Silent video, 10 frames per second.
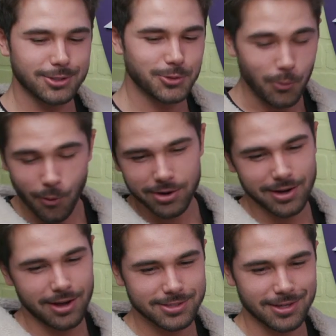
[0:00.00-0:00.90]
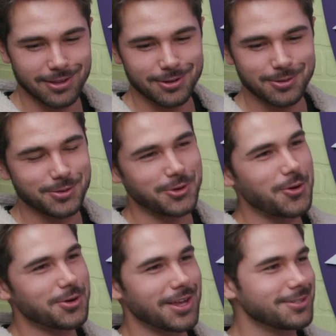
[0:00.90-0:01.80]
So we're walking out together.
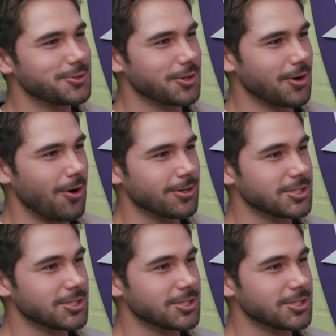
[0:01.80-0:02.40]
Go to get into the car.